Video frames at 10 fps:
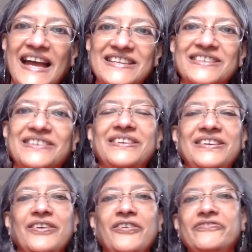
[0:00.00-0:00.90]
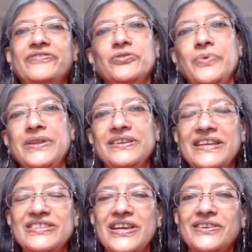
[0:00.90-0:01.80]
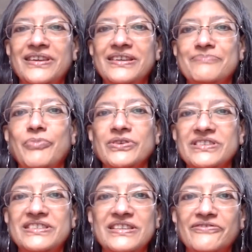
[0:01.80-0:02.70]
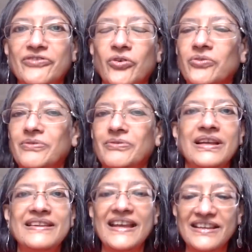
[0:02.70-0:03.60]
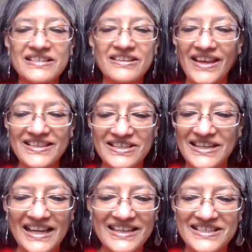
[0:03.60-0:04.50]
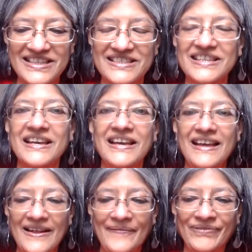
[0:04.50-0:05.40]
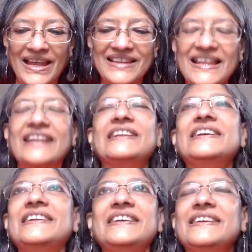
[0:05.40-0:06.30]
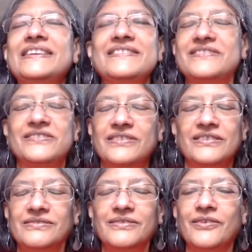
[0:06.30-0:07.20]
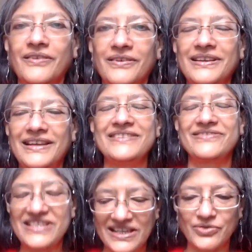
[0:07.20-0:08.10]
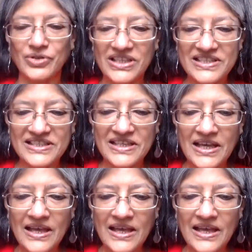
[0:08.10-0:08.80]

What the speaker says: category of, whether they generate positive or negative externalities, and that clearly is ridiculous.